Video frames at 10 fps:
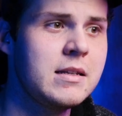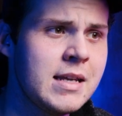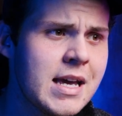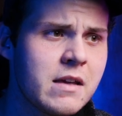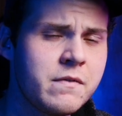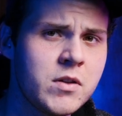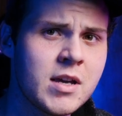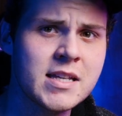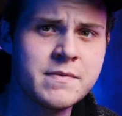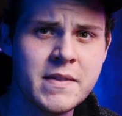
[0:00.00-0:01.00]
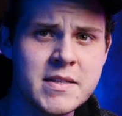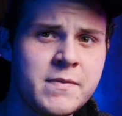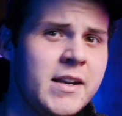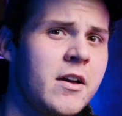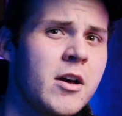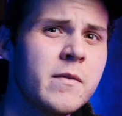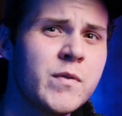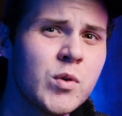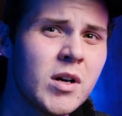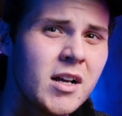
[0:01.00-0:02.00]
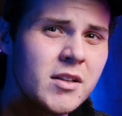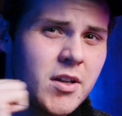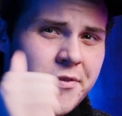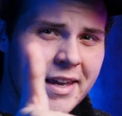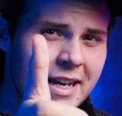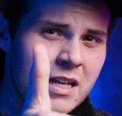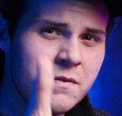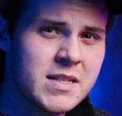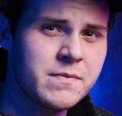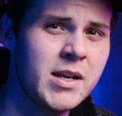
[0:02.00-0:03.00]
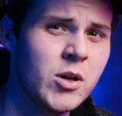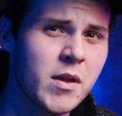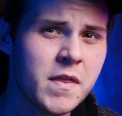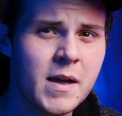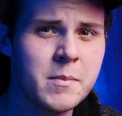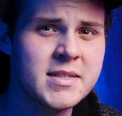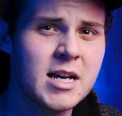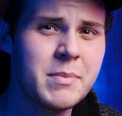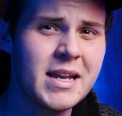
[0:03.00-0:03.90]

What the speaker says: Yeah, if you guys found this video helpful, don't forget to give this video a thumbs up.